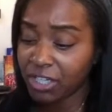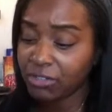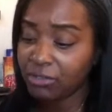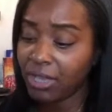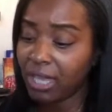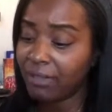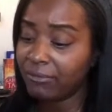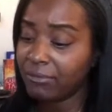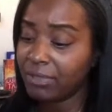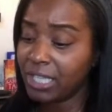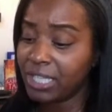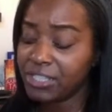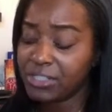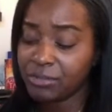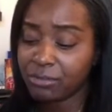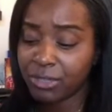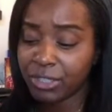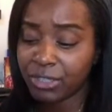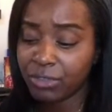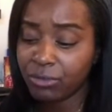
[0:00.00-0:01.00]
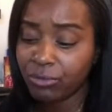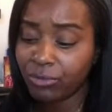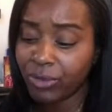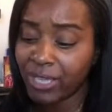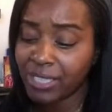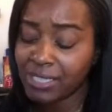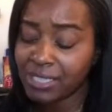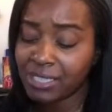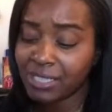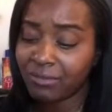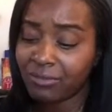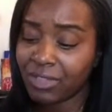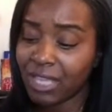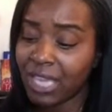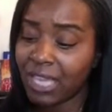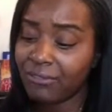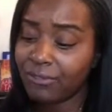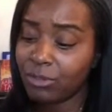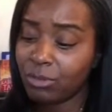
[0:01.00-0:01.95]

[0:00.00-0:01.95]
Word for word: You have entering new phases of life,